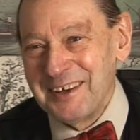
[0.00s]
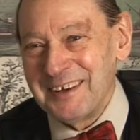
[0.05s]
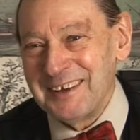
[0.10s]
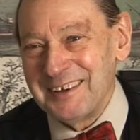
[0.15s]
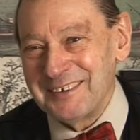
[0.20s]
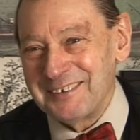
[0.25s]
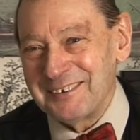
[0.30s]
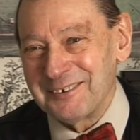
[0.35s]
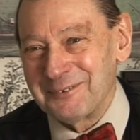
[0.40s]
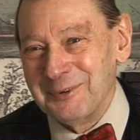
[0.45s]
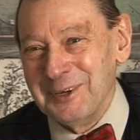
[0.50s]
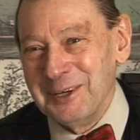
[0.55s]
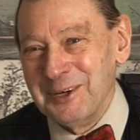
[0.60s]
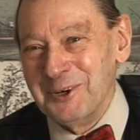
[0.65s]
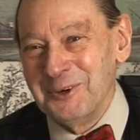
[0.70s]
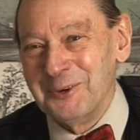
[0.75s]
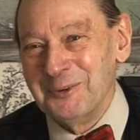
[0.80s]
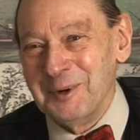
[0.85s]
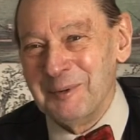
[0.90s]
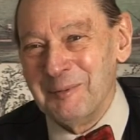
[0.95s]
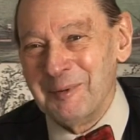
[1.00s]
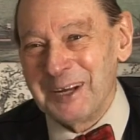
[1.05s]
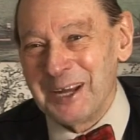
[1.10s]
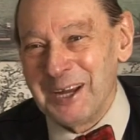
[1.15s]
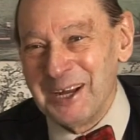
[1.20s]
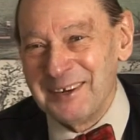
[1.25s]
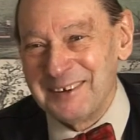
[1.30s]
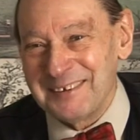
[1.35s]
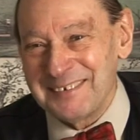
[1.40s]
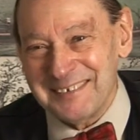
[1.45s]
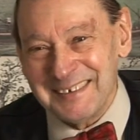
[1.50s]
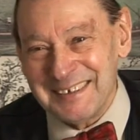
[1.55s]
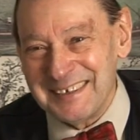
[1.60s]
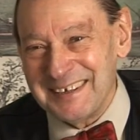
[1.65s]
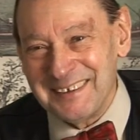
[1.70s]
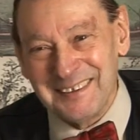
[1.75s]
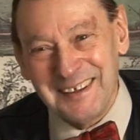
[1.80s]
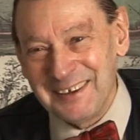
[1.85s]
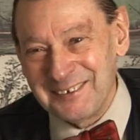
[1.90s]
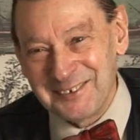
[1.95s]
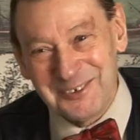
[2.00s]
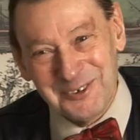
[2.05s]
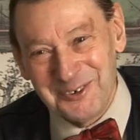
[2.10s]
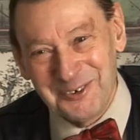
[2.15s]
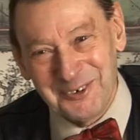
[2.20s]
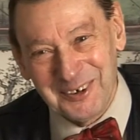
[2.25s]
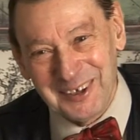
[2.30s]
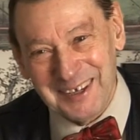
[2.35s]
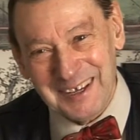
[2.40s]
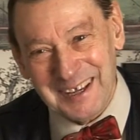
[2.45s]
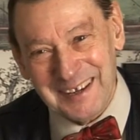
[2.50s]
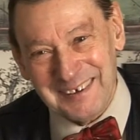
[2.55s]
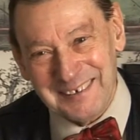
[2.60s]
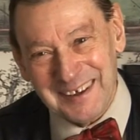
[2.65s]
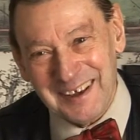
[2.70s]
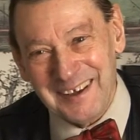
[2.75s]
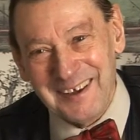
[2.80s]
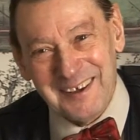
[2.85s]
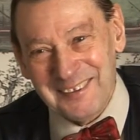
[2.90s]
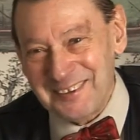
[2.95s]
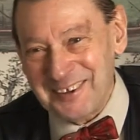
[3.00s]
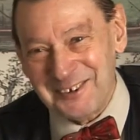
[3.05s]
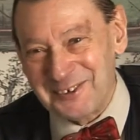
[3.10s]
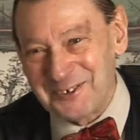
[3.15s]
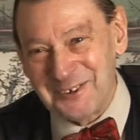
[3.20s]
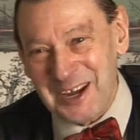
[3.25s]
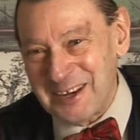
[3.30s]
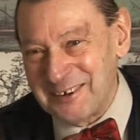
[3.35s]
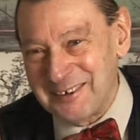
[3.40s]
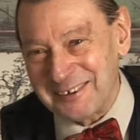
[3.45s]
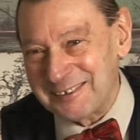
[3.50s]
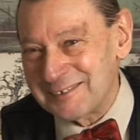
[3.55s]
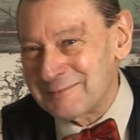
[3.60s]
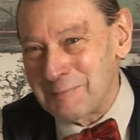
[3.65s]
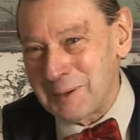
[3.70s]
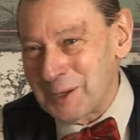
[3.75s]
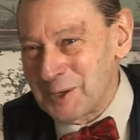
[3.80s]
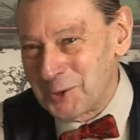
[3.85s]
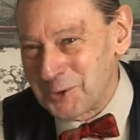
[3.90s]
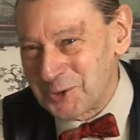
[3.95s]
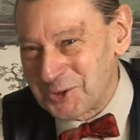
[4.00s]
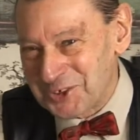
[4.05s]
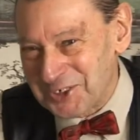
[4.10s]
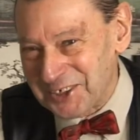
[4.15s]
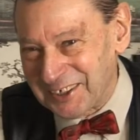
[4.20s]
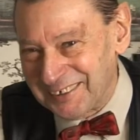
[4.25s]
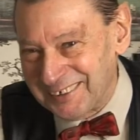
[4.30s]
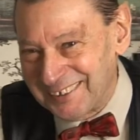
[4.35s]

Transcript: is that we knew we were going to see, sooner or later, this great explosion.